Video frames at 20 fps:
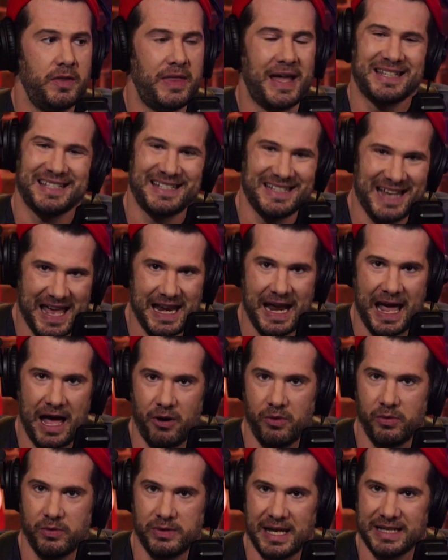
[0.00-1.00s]
That's not
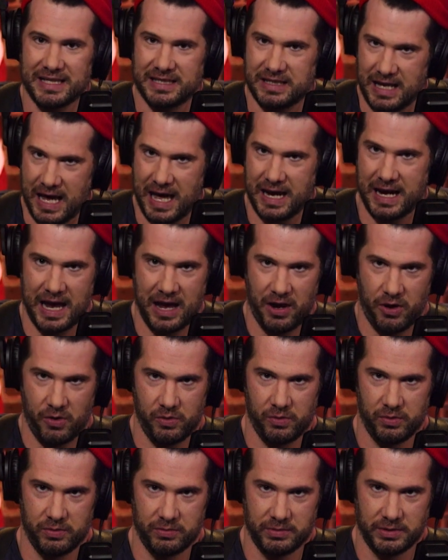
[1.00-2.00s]

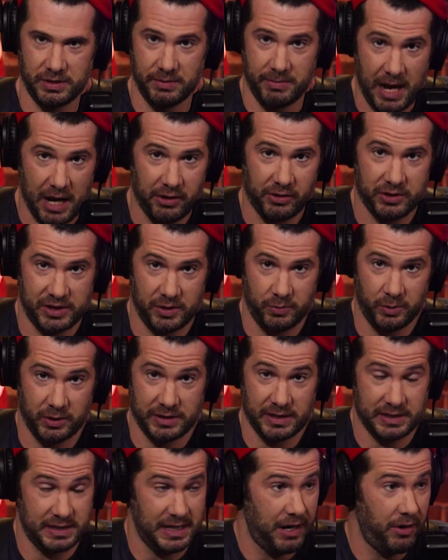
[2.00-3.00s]
how democracy
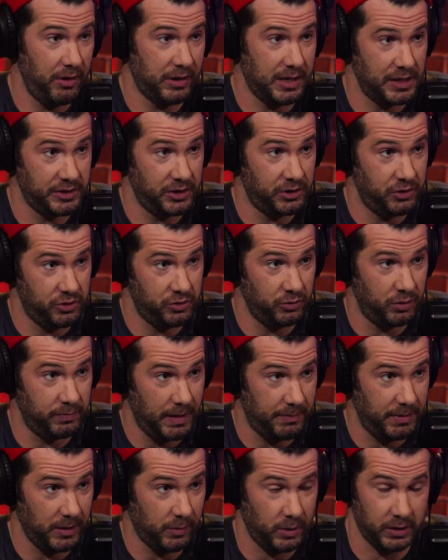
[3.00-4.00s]
works. That's not how a constitutional
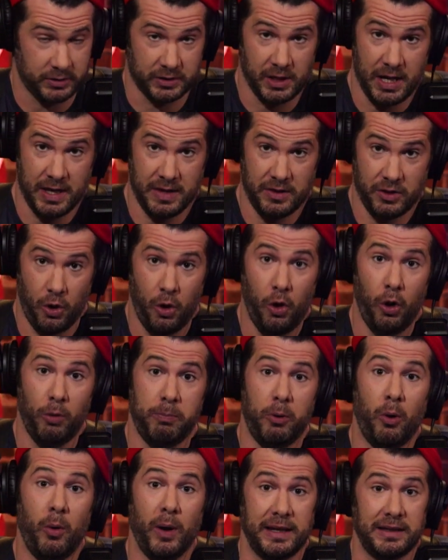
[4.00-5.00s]
republic works. The whole
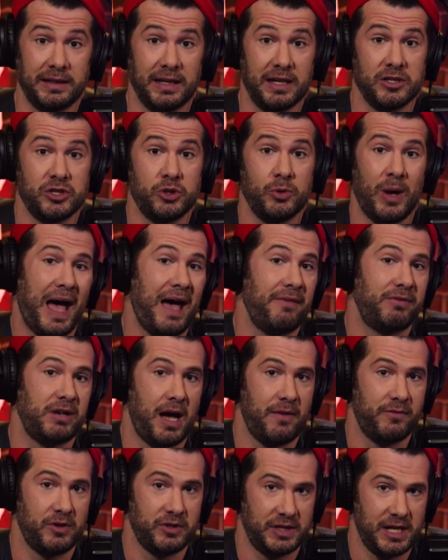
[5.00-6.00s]
point is to have
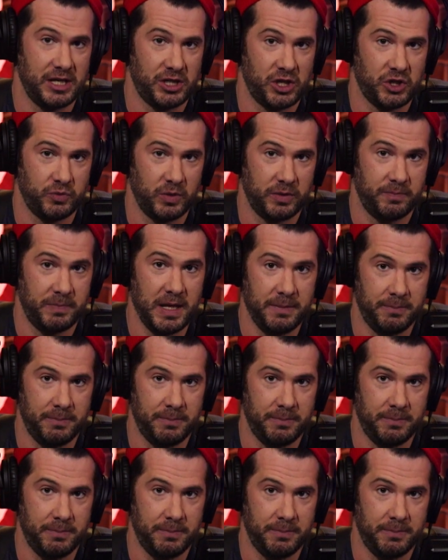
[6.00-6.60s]
conversations with